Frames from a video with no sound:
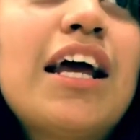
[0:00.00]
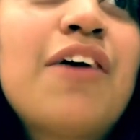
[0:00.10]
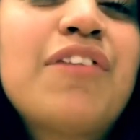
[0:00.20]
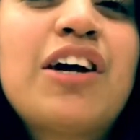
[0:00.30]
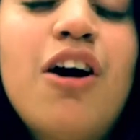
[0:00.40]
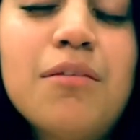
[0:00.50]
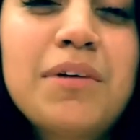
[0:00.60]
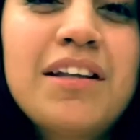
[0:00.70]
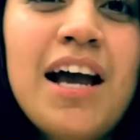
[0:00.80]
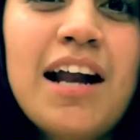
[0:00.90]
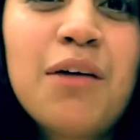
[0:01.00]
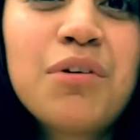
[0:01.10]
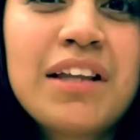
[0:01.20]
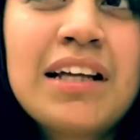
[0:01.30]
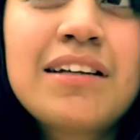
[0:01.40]
if they called me that, I
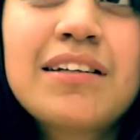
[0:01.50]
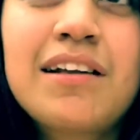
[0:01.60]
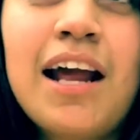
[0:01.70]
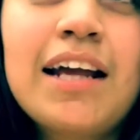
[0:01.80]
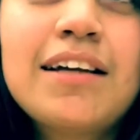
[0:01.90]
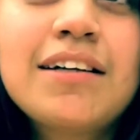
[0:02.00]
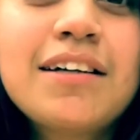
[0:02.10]
would think like